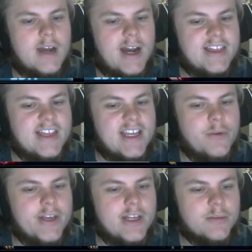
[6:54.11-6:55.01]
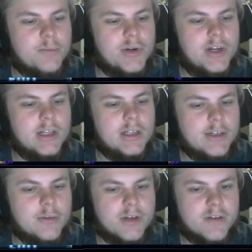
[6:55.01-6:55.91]
I think we need to put a
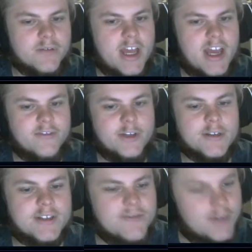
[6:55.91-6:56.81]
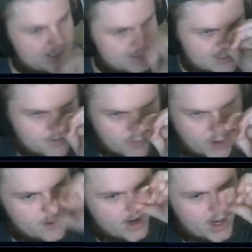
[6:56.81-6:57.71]
little bit of a heavier defense this time
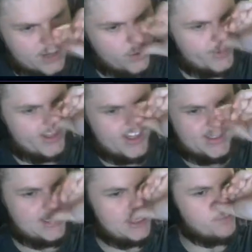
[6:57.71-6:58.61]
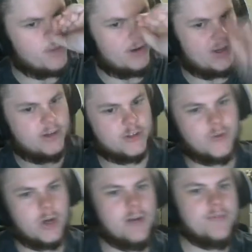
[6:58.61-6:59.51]
around. I normally like to keep bounty hunters
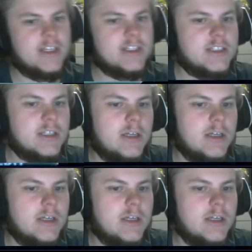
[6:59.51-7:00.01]
for offense